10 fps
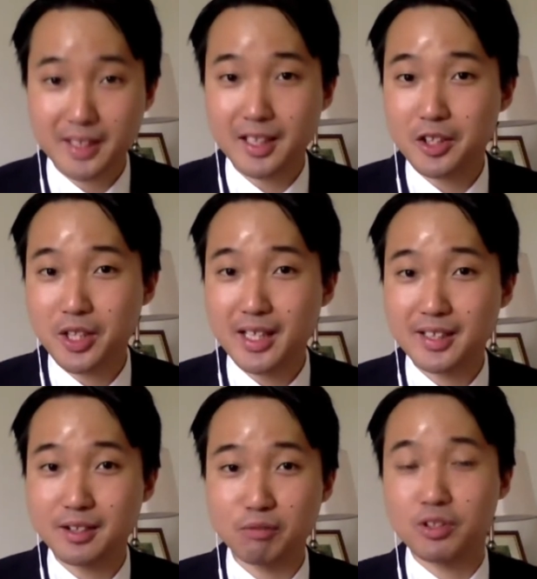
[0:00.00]
such
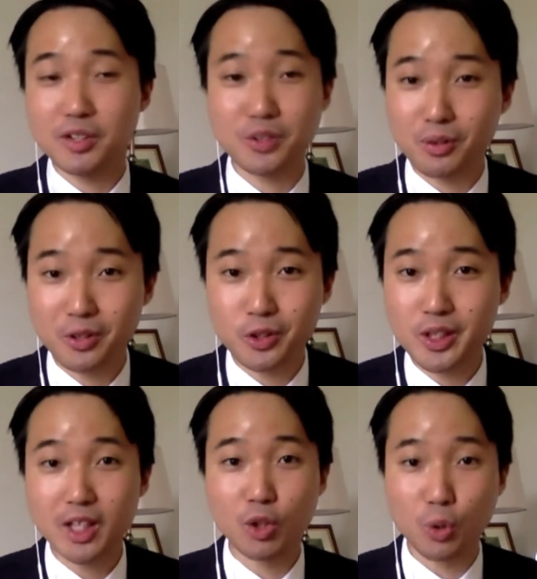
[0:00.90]
as
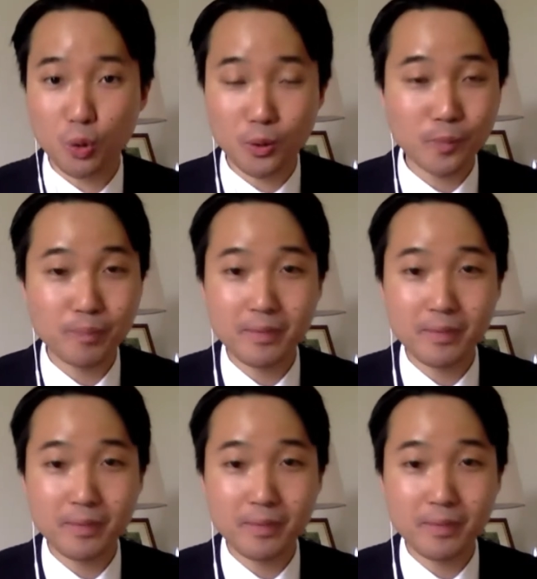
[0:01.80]
sociology, law,